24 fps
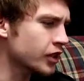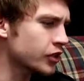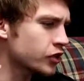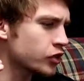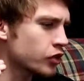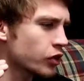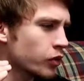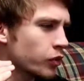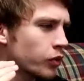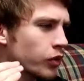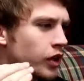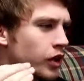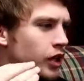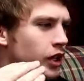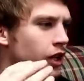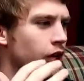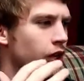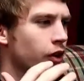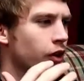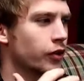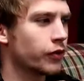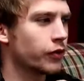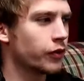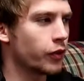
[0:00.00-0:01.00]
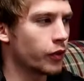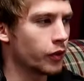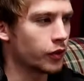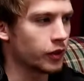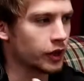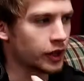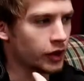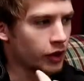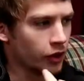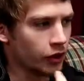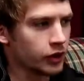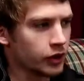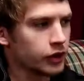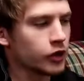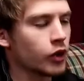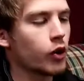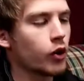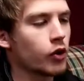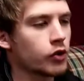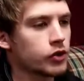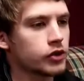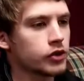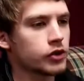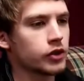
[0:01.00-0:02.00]
So, for in our
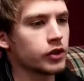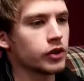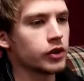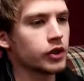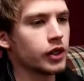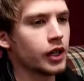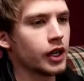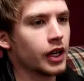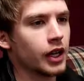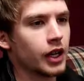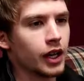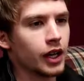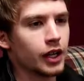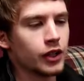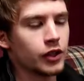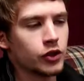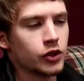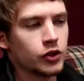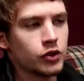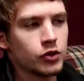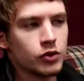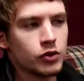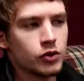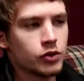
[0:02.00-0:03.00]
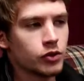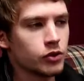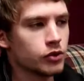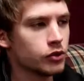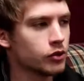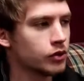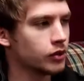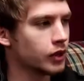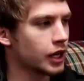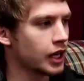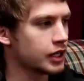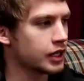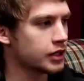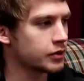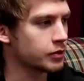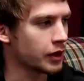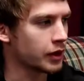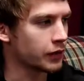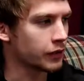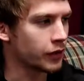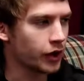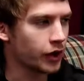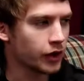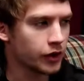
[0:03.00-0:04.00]
culture, you as
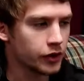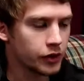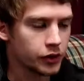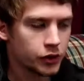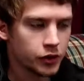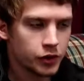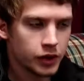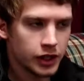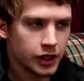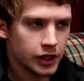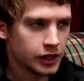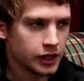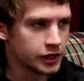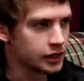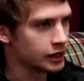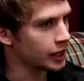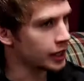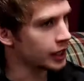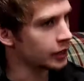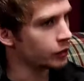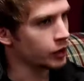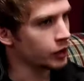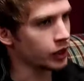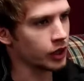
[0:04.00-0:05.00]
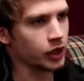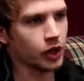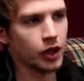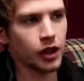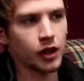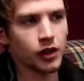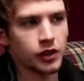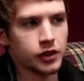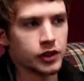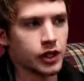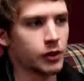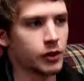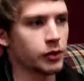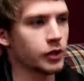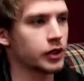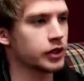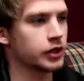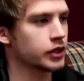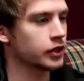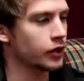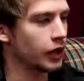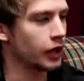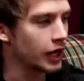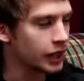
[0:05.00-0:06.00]
my father you didn't decide what college i
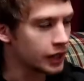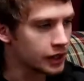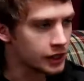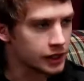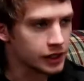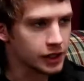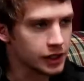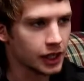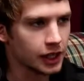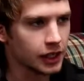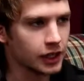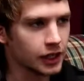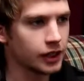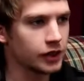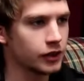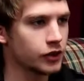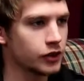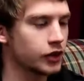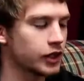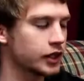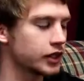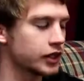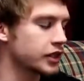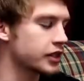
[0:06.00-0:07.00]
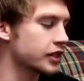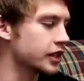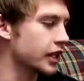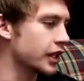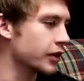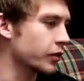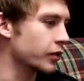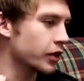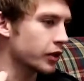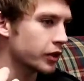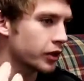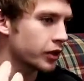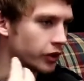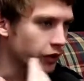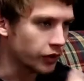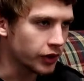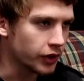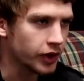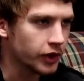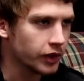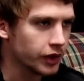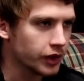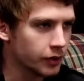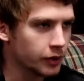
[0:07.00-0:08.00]
went to i decided it you didn't decide what
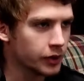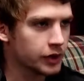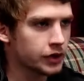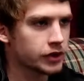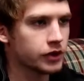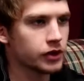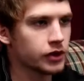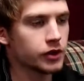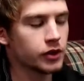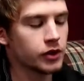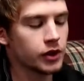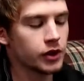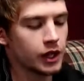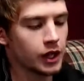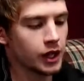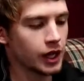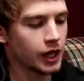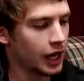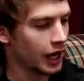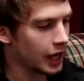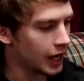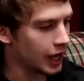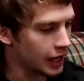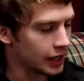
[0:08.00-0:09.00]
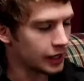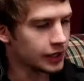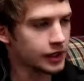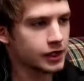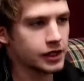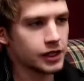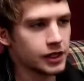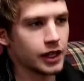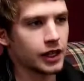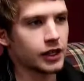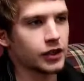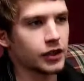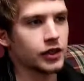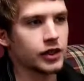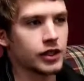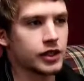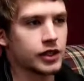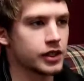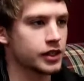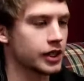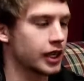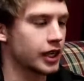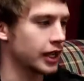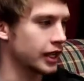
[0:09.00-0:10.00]
career i went to i decided you
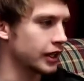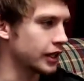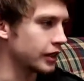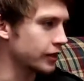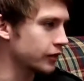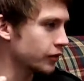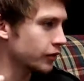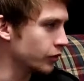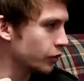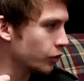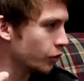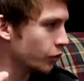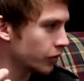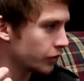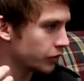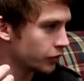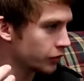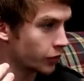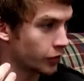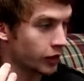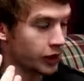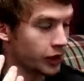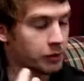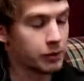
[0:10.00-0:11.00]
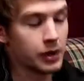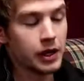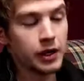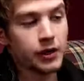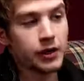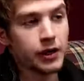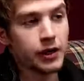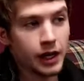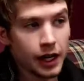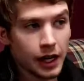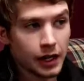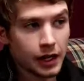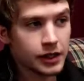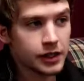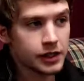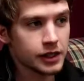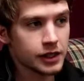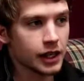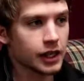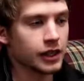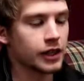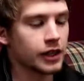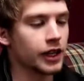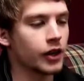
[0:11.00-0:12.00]
didn't decide what who i married i
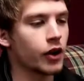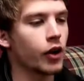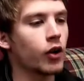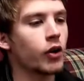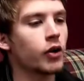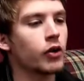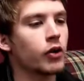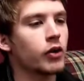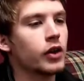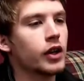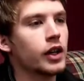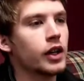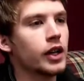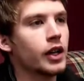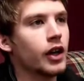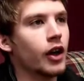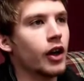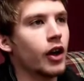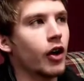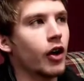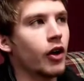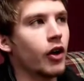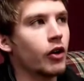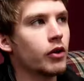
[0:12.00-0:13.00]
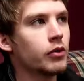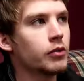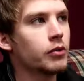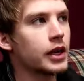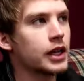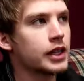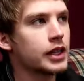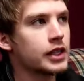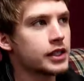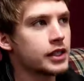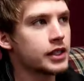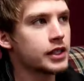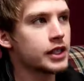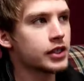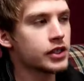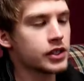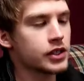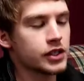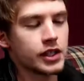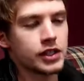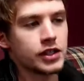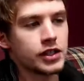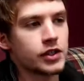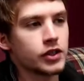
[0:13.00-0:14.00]
decided that all all my
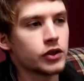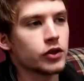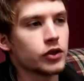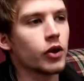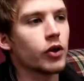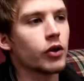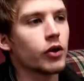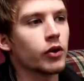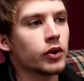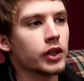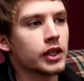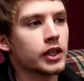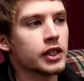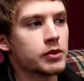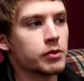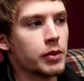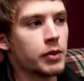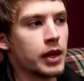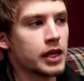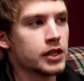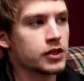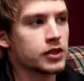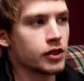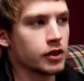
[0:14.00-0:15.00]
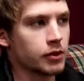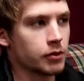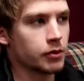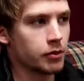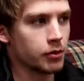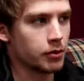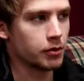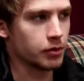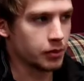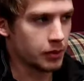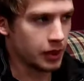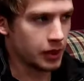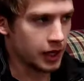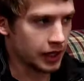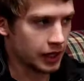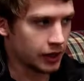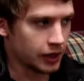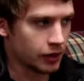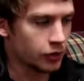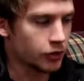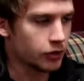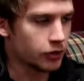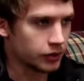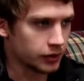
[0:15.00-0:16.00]
decisions as an adult is based on
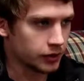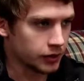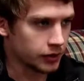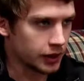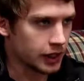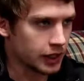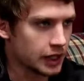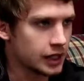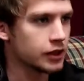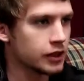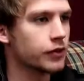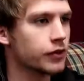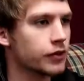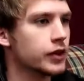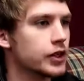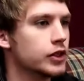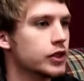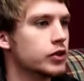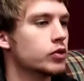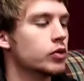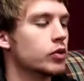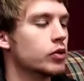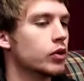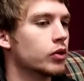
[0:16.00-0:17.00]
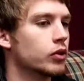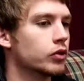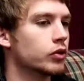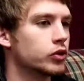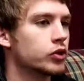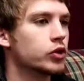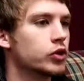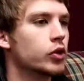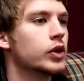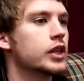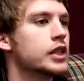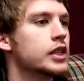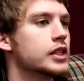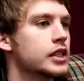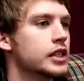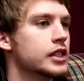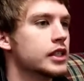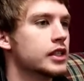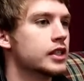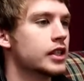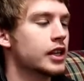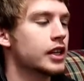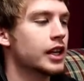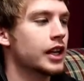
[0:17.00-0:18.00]
my own individual
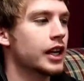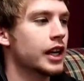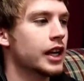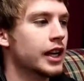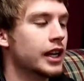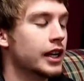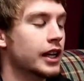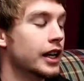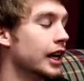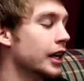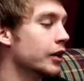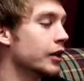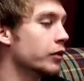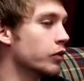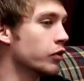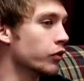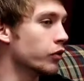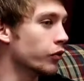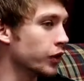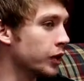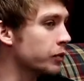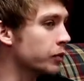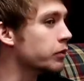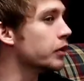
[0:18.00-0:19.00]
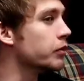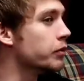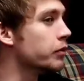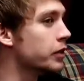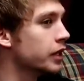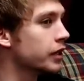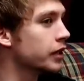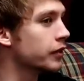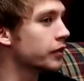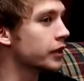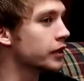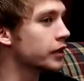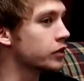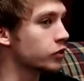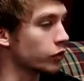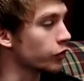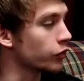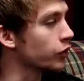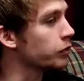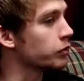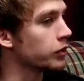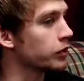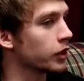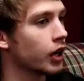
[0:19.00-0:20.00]
choices and i will reap the benefits
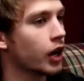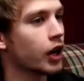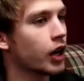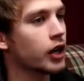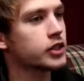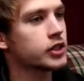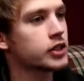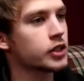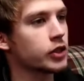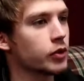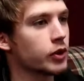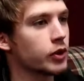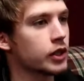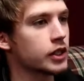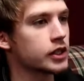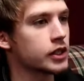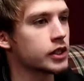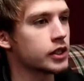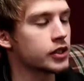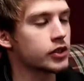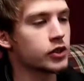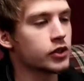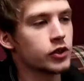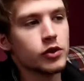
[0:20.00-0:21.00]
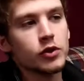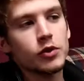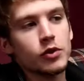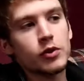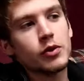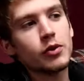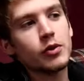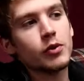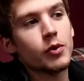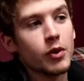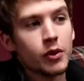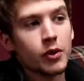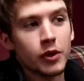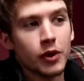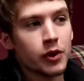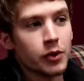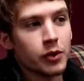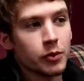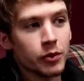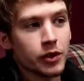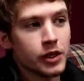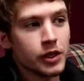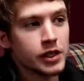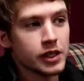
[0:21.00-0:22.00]
or reap the consequences you won't go
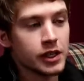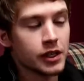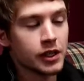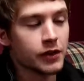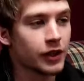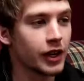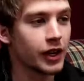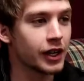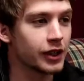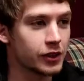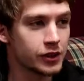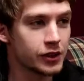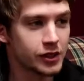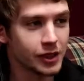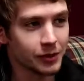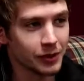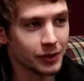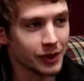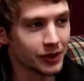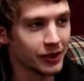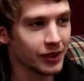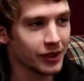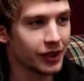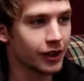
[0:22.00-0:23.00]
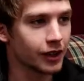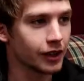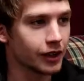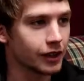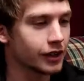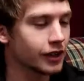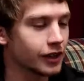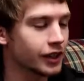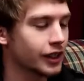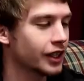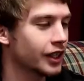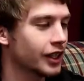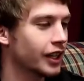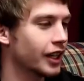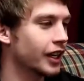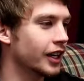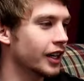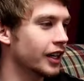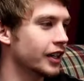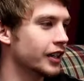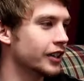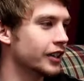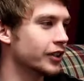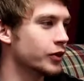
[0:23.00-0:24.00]
to prison if i do something wrong
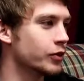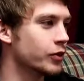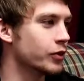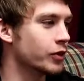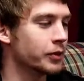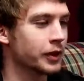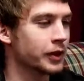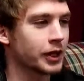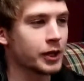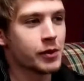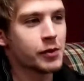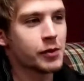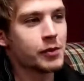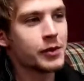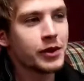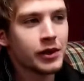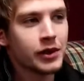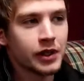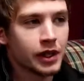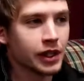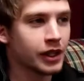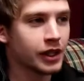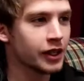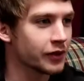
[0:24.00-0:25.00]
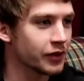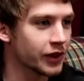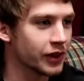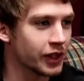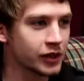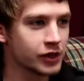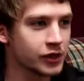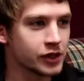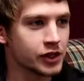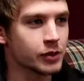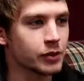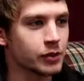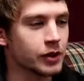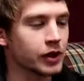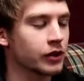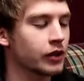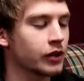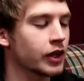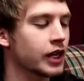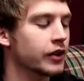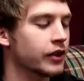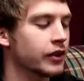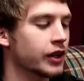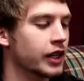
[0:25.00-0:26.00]
uh, you won't become a millionaire if i do something
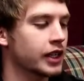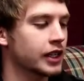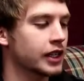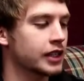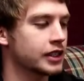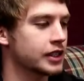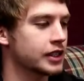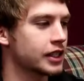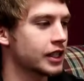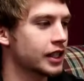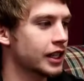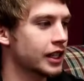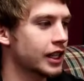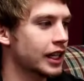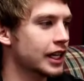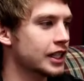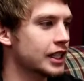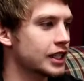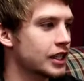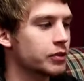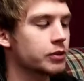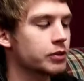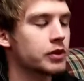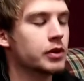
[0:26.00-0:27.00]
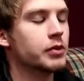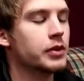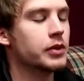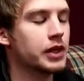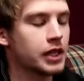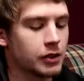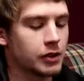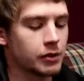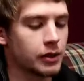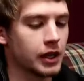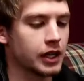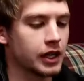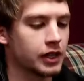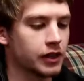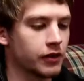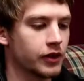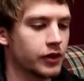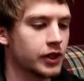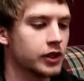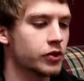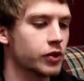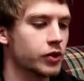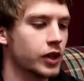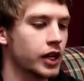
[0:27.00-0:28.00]
right right it's it's up to me and my
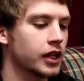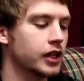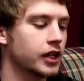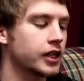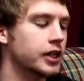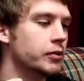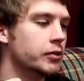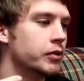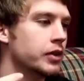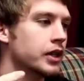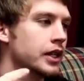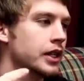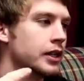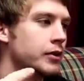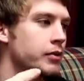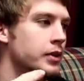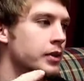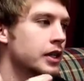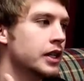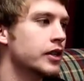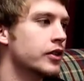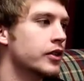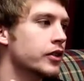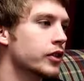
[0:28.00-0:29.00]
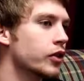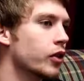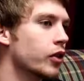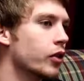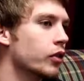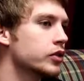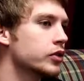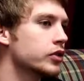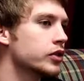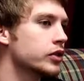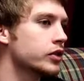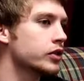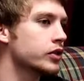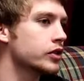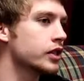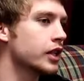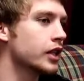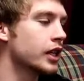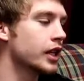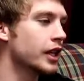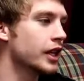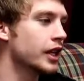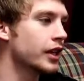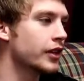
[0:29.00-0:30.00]
individuality but in many other
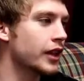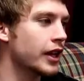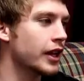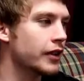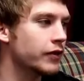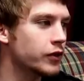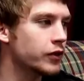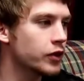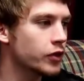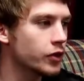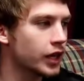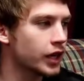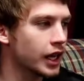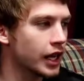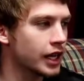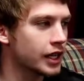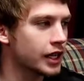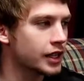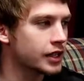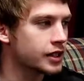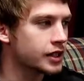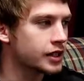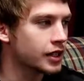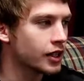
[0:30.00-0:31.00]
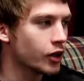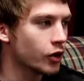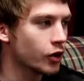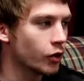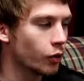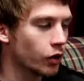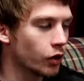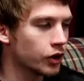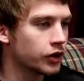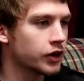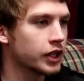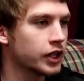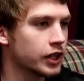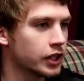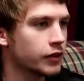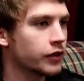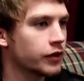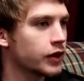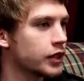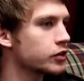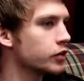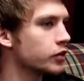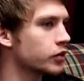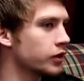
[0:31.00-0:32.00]
cultures they view it as what the
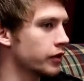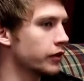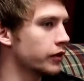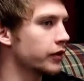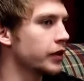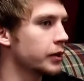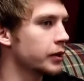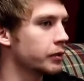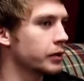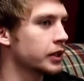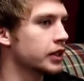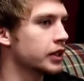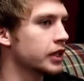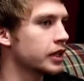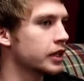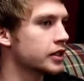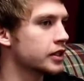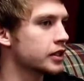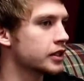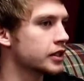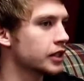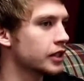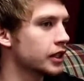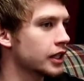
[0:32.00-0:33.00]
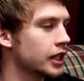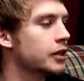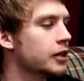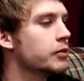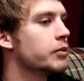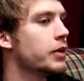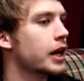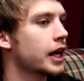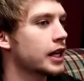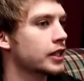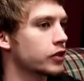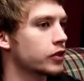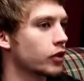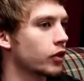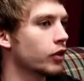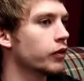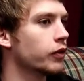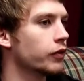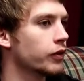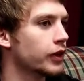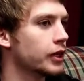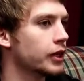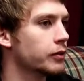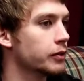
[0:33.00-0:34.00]
individual in the family does impacts the
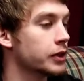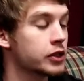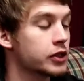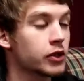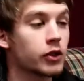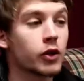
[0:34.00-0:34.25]
whole family.